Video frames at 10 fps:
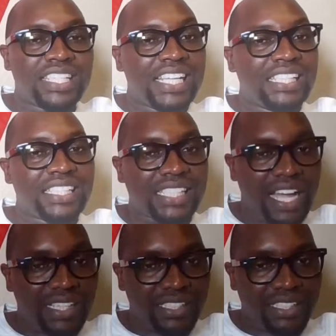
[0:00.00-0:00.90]
sales
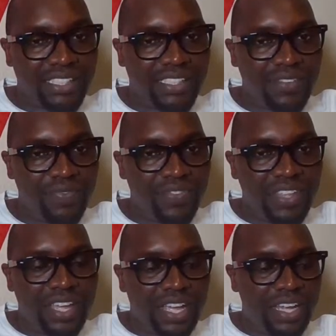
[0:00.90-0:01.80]
tax,
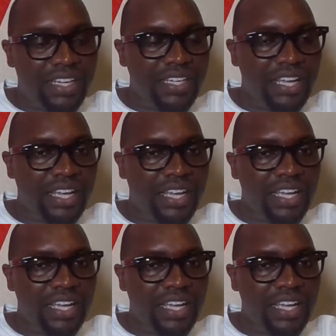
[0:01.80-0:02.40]
and